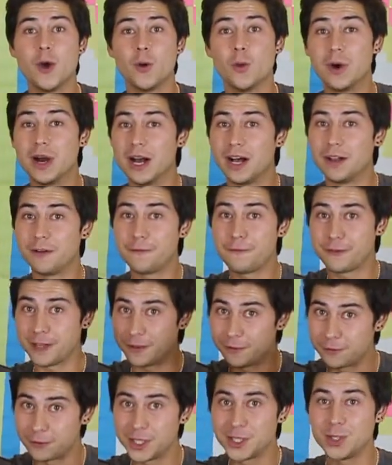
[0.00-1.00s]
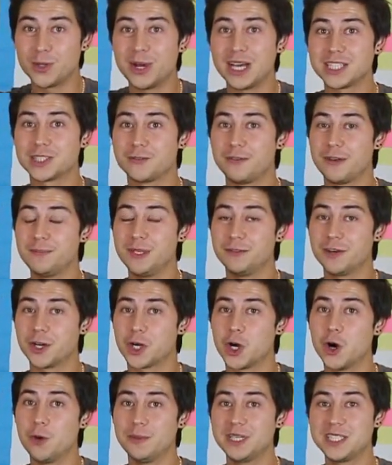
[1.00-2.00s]
well, feel free to ask them in the
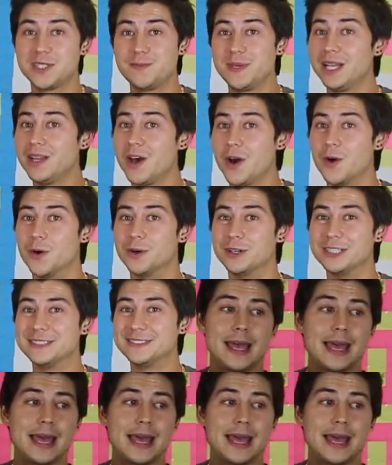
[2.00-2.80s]
comments below.